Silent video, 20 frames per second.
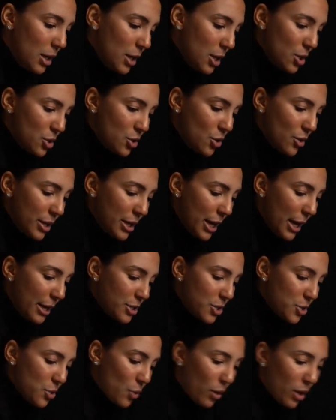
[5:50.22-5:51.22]
So the Knight of
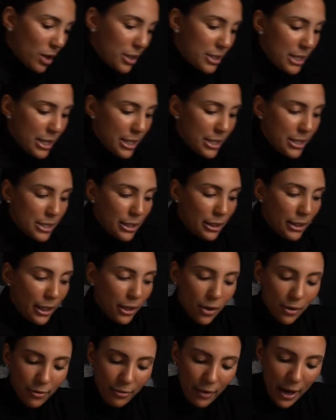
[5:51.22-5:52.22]
Swords is
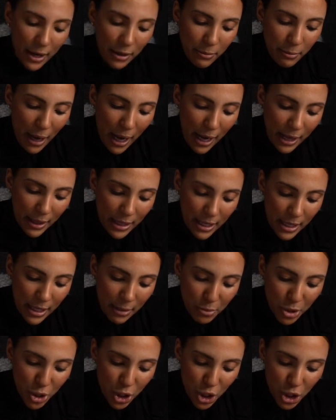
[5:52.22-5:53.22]
clarified by the
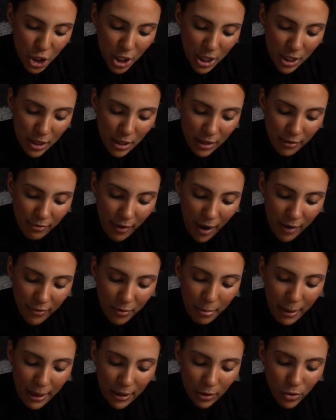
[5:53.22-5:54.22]
Magician, the Five of
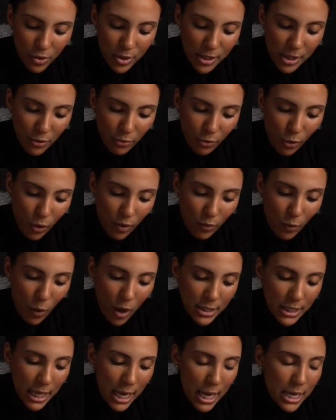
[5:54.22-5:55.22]
Pentacles, and the Four of
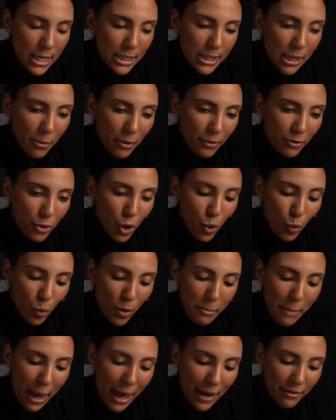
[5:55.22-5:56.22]
Wands. Some of you were
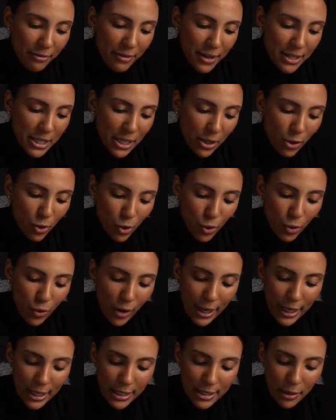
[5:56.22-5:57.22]
manifesting or
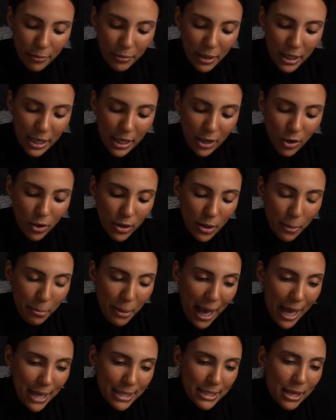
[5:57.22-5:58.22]
creating something here in the
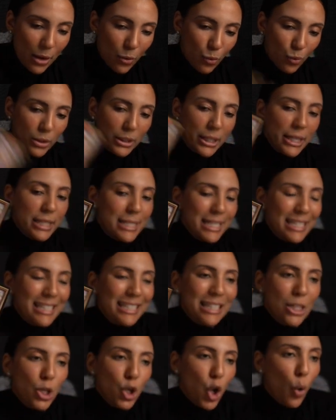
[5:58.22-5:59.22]
past that really
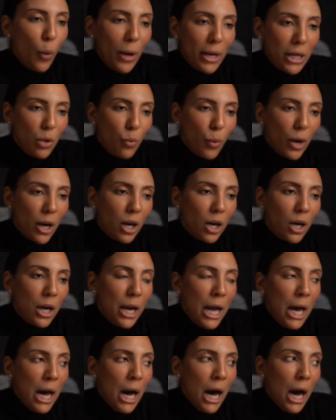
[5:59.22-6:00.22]
didn't go anywhere.
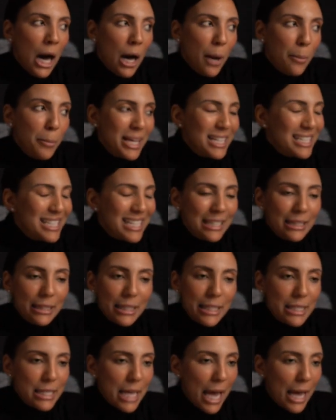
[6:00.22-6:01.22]
Um, it didn't
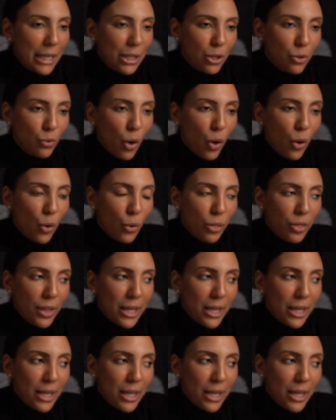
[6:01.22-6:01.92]
lead to any growth.